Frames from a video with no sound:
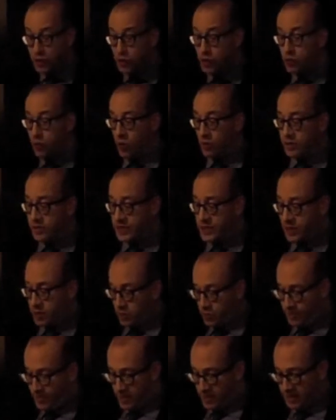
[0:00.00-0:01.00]
the new
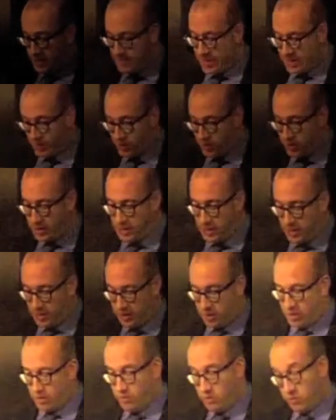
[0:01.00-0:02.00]
Encyclopédie
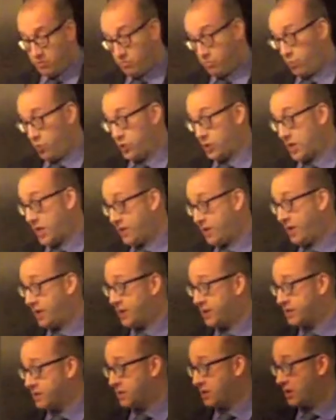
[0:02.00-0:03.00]
méthodique, the, which I
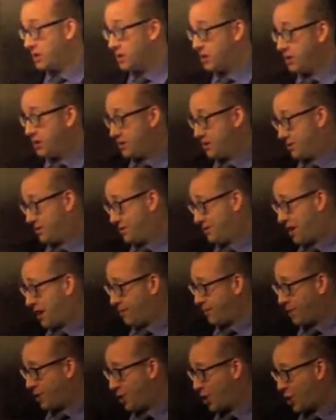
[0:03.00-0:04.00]
think is
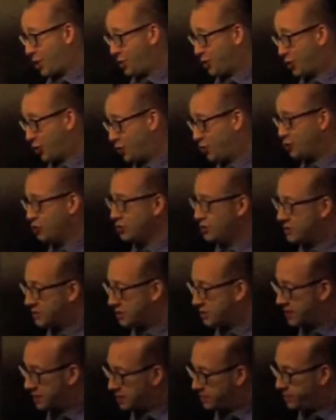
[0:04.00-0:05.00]
I'm going to argue the
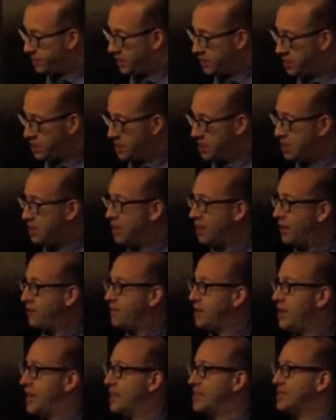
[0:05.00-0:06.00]
cruel encyclopedia
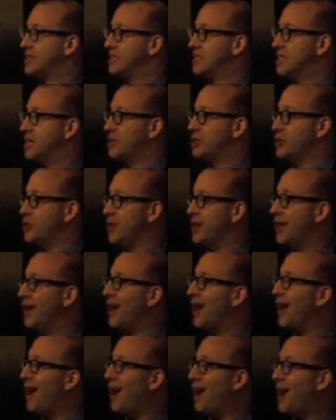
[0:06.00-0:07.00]
of the 18th
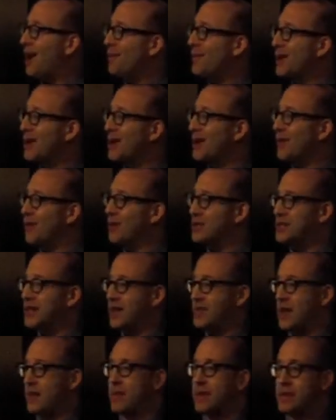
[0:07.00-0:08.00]
century, um,
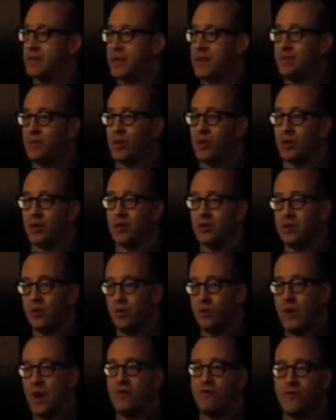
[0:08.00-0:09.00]
which not that many
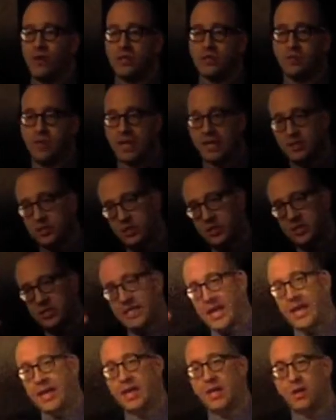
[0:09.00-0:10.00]
people reference, but it's
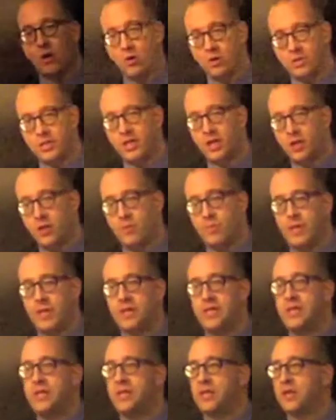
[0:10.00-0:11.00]
the second
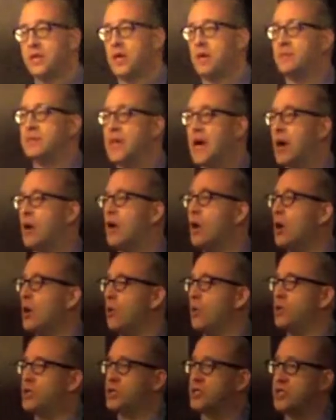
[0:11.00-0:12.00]
encyclopédie that comes
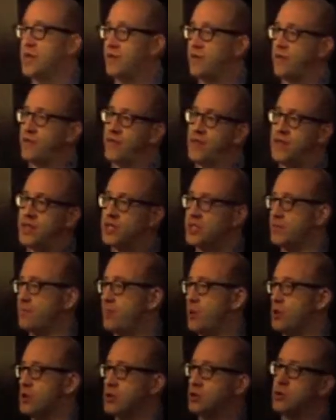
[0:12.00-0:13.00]
out, which is never
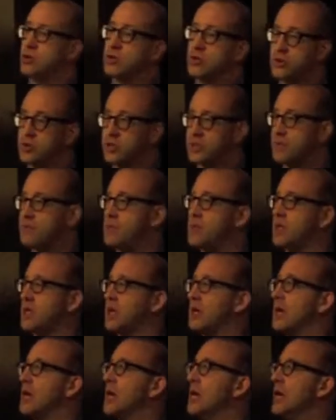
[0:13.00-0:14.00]
finished, and Panckoucke loses a
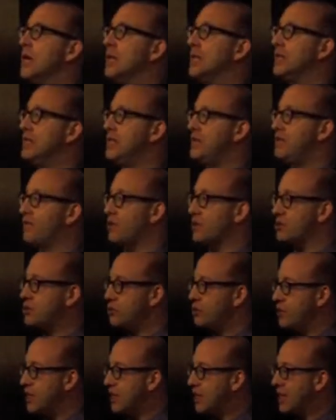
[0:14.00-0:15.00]
million leave
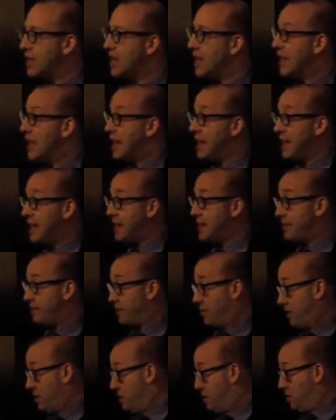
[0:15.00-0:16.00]
doing it.
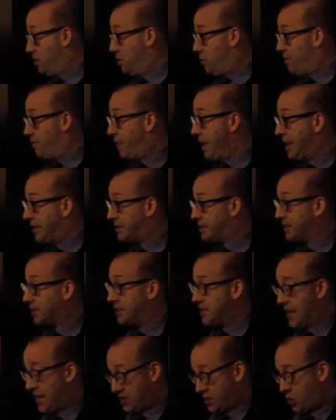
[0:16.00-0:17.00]
It
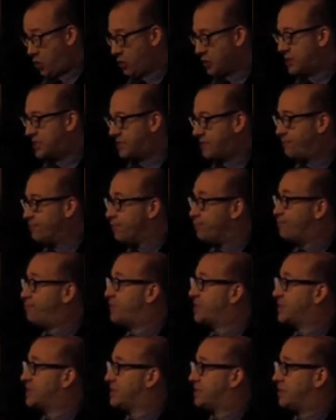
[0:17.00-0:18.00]
basically has a whole
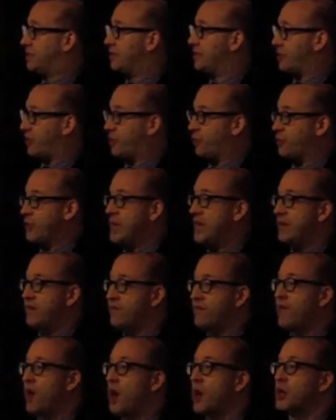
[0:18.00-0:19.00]

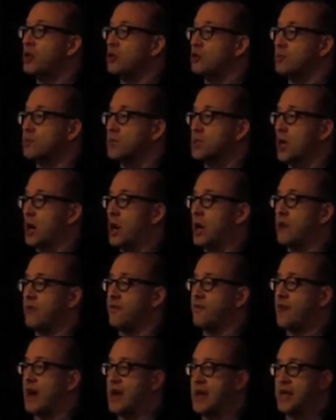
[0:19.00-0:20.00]
three volumes
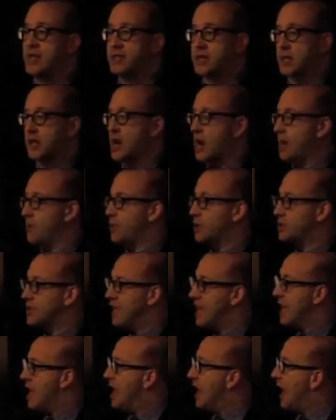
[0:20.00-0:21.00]
on finance and
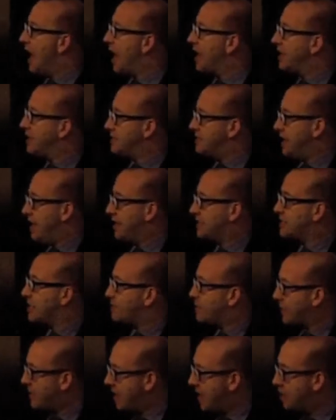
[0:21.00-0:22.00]
commerce, and it
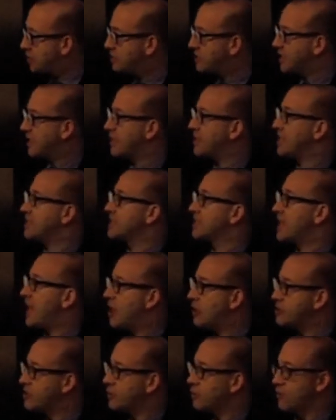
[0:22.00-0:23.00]
takes up accounting and these
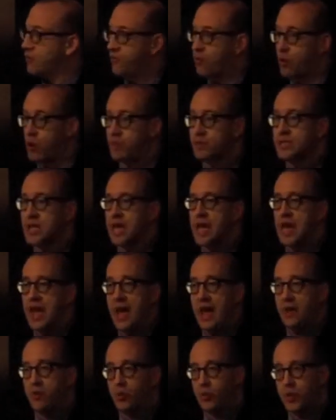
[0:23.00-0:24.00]
accounting reforms
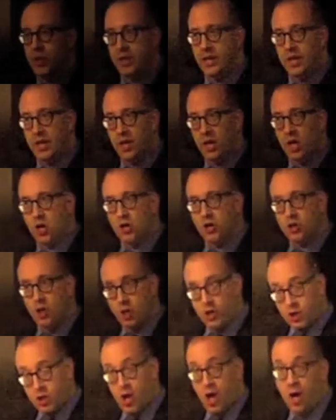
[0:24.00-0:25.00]
and really
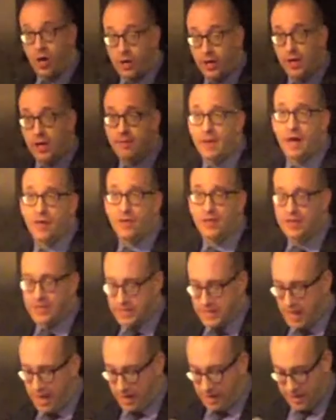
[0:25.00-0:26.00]
starts talking about
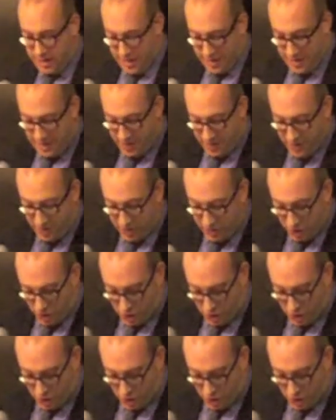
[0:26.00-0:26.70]
the state in